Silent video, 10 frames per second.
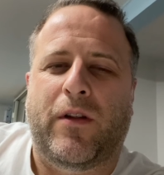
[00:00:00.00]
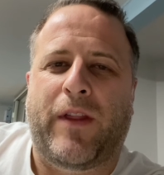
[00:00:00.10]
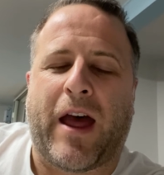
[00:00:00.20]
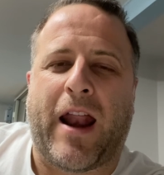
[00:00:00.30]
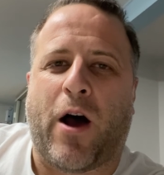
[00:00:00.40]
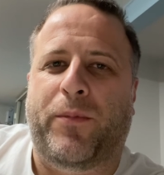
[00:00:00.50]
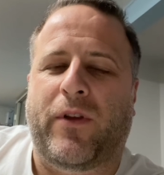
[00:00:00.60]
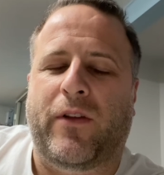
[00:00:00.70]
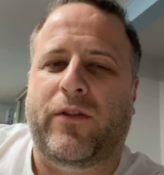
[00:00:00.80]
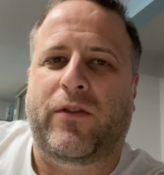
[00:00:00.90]
That helps
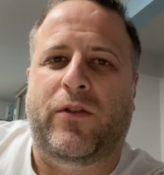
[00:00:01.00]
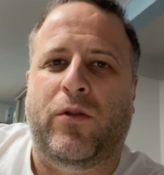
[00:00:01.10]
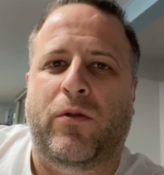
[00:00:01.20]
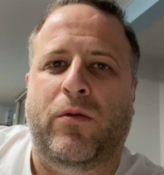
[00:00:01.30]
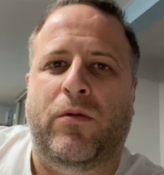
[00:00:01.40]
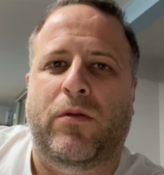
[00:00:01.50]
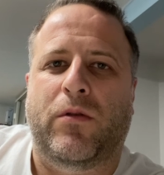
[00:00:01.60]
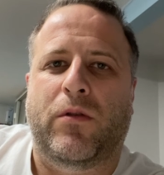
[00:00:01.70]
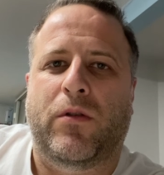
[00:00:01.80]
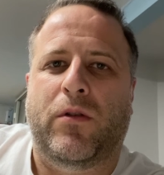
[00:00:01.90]
us to
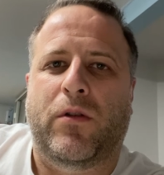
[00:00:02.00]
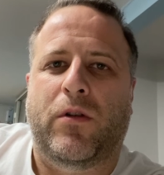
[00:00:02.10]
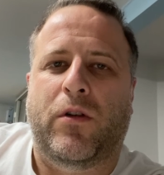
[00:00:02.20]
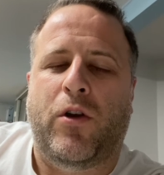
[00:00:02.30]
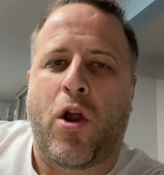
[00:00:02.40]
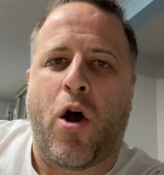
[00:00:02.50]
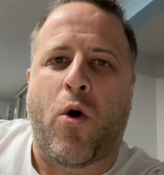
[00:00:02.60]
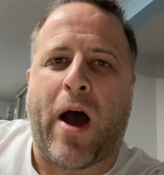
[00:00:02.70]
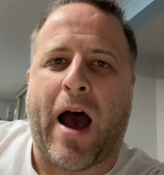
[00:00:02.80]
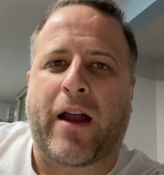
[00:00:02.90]

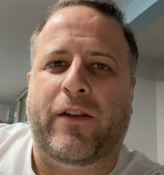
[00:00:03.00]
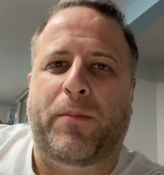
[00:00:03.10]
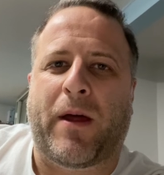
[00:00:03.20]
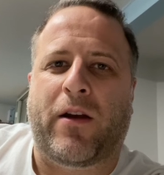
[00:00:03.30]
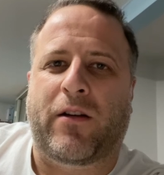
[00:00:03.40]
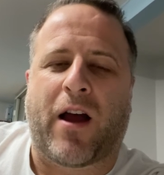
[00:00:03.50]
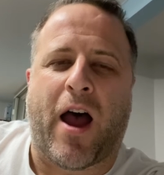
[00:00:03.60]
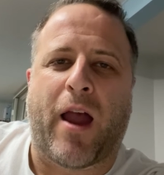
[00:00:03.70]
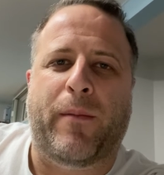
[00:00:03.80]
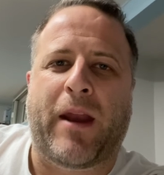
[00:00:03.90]
know how to spend our
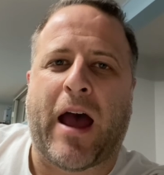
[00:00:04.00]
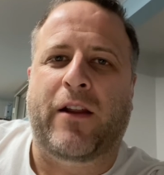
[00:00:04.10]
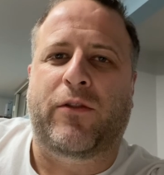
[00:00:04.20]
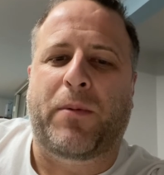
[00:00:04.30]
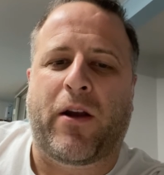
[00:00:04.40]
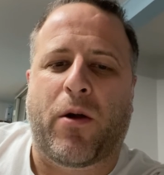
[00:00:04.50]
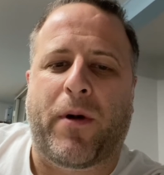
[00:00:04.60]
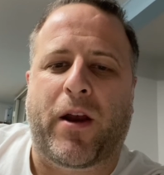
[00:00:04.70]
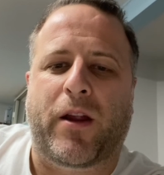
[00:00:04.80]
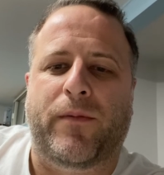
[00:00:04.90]
time and how to spend our
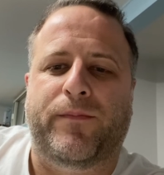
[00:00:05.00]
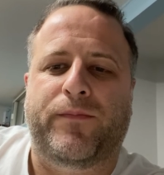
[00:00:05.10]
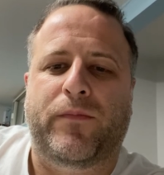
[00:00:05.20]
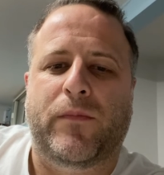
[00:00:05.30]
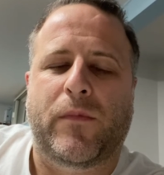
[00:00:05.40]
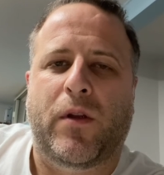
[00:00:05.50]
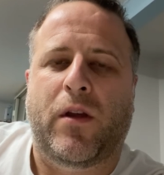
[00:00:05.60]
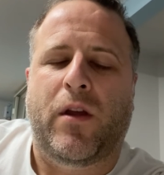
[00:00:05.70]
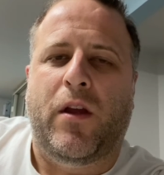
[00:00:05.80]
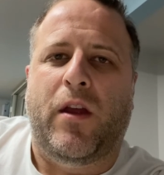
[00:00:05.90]
money.
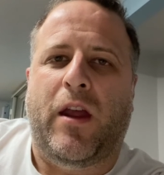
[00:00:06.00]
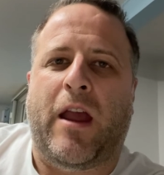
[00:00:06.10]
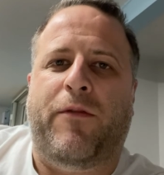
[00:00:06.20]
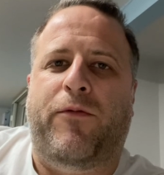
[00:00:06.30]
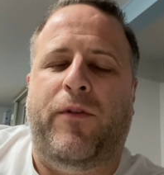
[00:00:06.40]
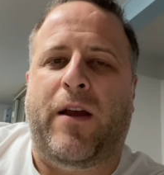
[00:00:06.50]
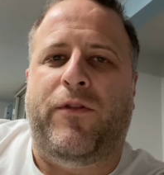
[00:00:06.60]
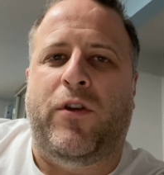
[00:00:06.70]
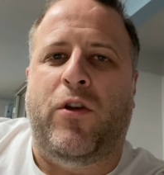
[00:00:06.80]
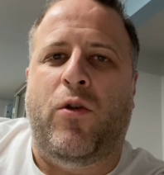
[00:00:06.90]
If
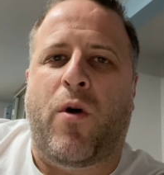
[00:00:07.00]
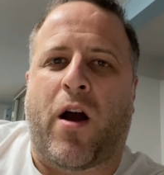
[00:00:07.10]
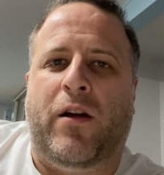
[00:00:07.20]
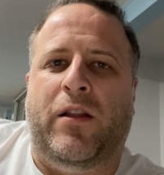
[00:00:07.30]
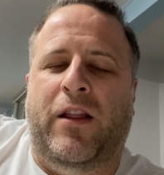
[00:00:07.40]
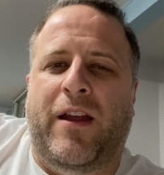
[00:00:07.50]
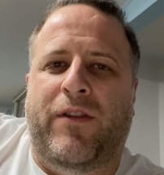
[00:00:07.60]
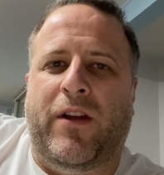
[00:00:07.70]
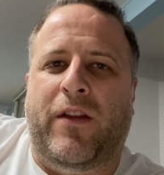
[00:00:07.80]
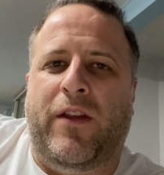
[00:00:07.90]
if you are
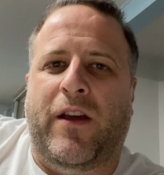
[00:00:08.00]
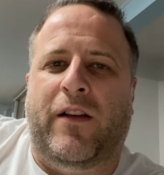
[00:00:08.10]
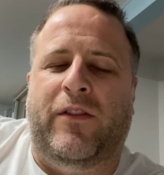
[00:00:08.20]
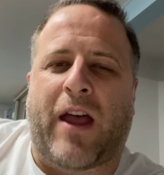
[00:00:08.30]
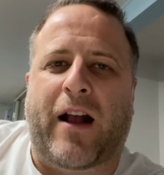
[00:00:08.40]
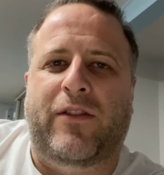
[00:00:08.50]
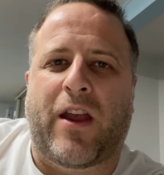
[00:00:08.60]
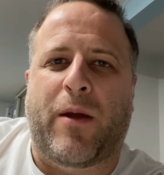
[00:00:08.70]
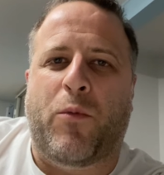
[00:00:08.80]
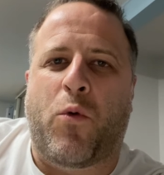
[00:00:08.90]
living the exact
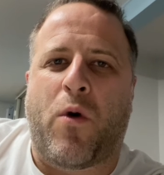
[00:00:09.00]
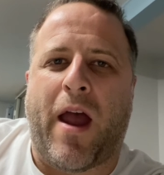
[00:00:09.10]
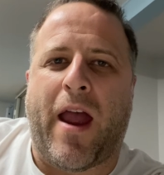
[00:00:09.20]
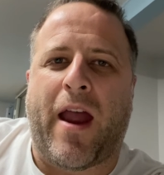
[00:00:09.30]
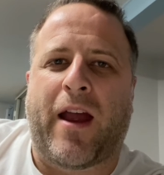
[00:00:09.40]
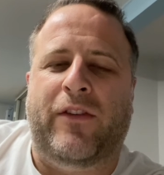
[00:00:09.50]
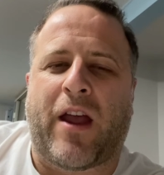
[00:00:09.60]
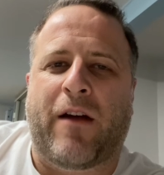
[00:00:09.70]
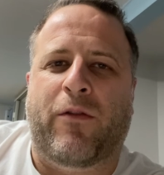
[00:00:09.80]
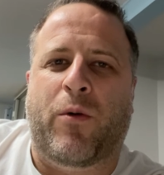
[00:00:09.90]
same way as
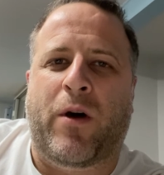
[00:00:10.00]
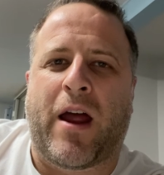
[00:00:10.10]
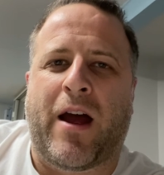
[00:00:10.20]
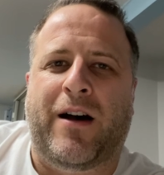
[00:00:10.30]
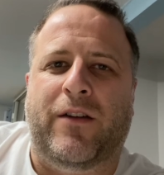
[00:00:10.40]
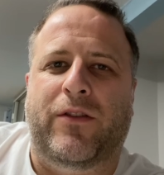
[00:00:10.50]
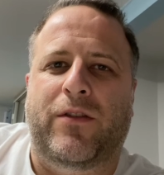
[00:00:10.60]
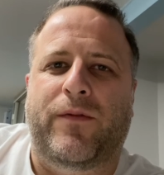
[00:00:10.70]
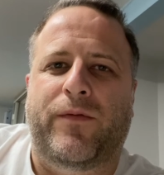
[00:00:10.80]
everyone else,